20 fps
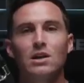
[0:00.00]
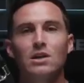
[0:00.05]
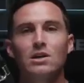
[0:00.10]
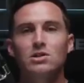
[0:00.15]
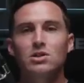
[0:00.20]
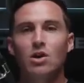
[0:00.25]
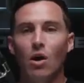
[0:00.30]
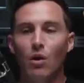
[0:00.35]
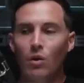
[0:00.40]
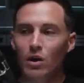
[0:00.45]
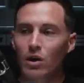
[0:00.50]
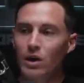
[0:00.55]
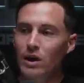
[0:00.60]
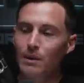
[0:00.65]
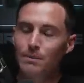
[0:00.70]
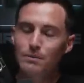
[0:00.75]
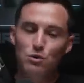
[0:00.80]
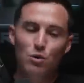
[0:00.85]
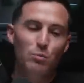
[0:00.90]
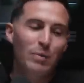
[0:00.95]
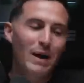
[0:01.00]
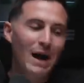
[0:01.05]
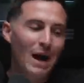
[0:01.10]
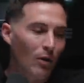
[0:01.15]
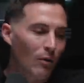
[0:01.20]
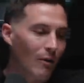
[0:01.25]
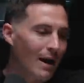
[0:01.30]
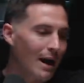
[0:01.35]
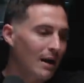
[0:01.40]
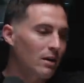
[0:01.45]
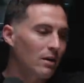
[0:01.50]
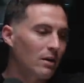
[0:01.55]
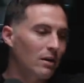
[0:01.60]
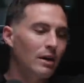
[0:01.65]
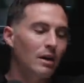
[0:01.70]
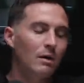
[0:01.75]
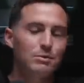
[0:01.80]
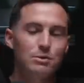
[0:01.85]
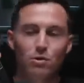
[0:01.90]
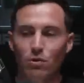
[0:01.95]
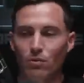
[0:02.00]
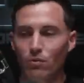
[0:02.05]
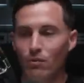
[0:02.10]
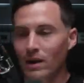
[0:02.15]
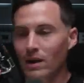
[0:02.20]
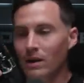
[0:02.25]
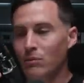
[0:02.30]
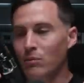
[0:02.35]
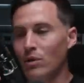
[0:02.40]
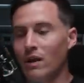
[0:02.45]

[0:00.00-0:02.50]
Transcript: So hook it up to a power rack, hook it up to a rim,